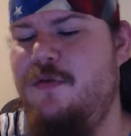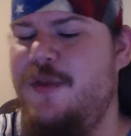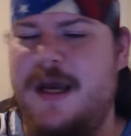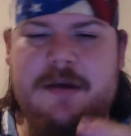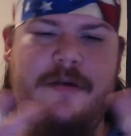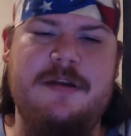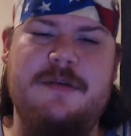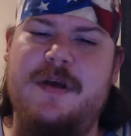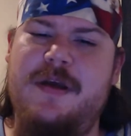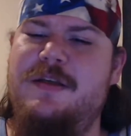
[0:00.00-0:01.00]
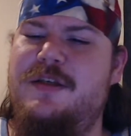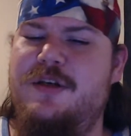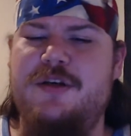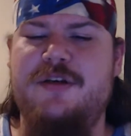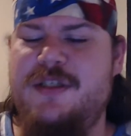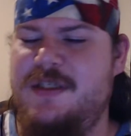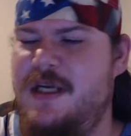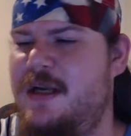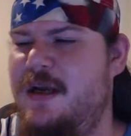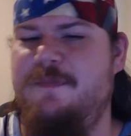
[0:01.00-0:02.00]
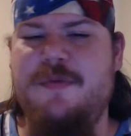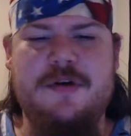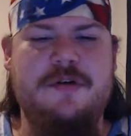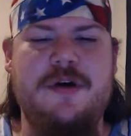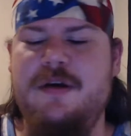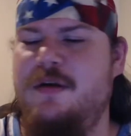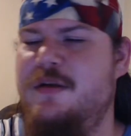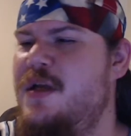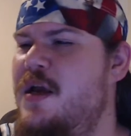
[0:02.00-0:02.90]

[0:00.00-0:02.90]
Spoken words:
That all depends on your setup, your coils,